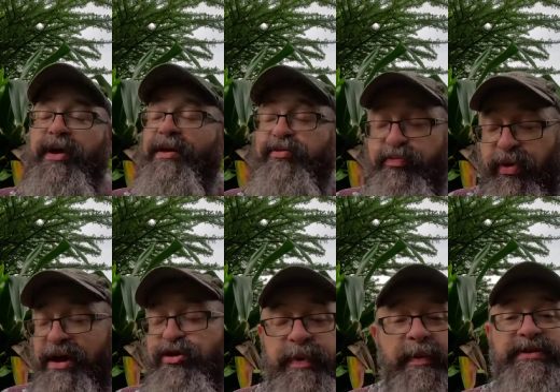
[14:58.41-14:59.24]
and brand
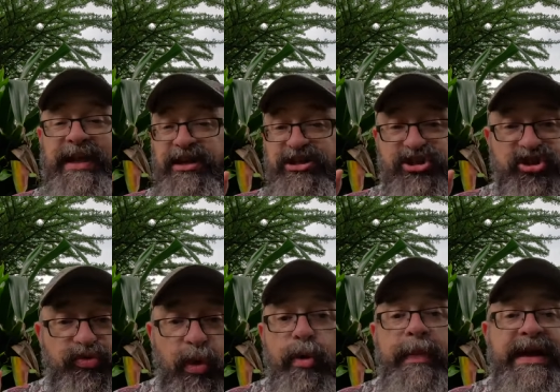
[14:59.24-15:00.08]
new people tend to just
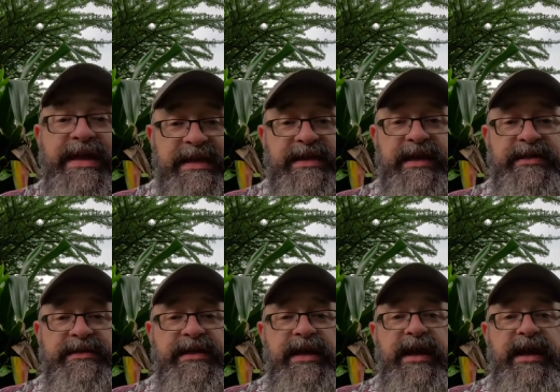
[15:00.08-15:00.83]
throw money at things.